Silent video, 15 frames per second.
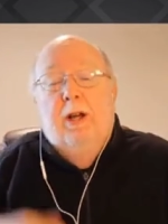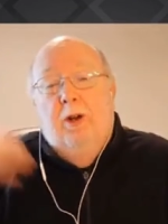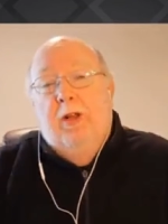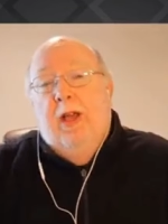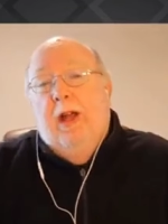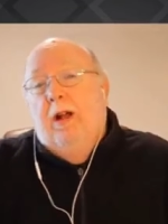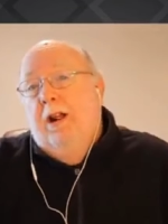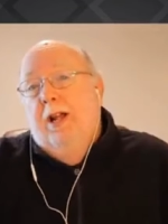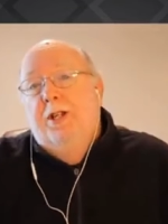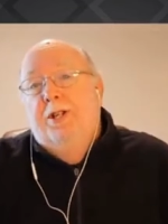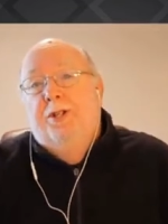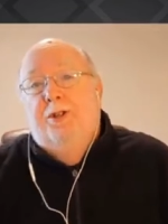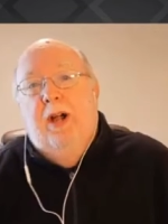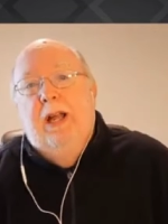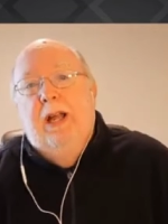or that
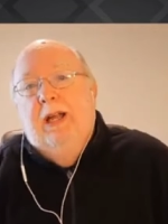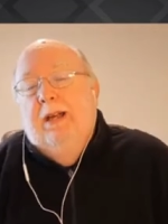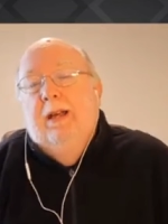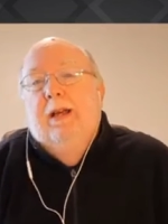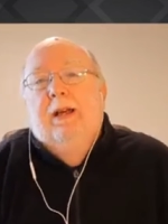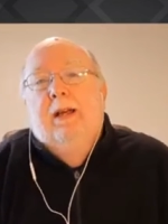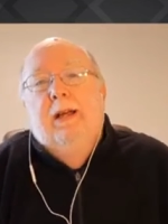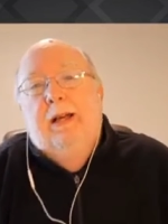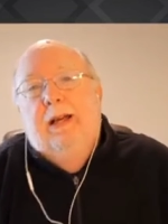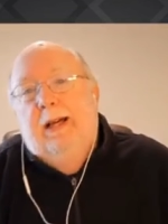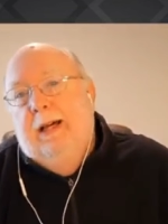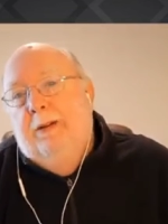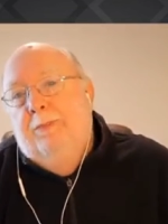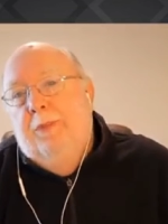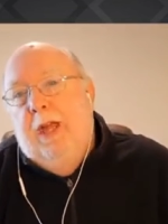college training,
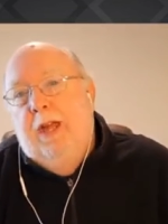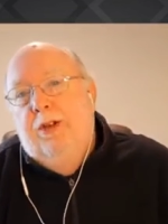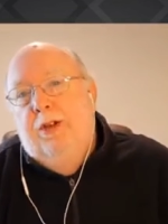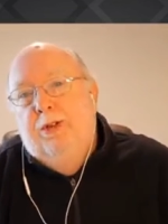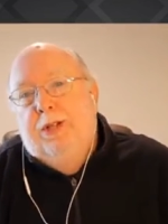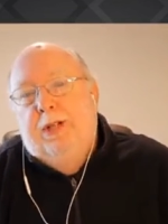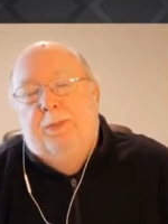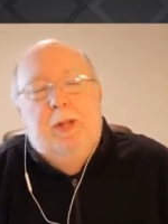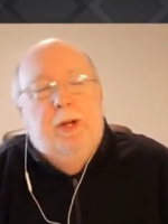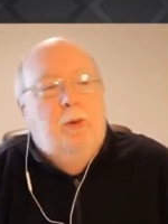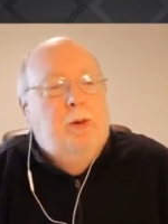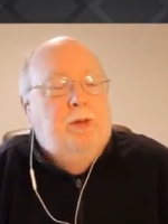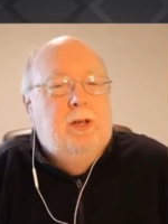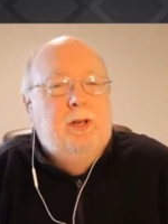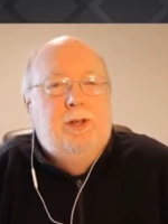um, and do something with it.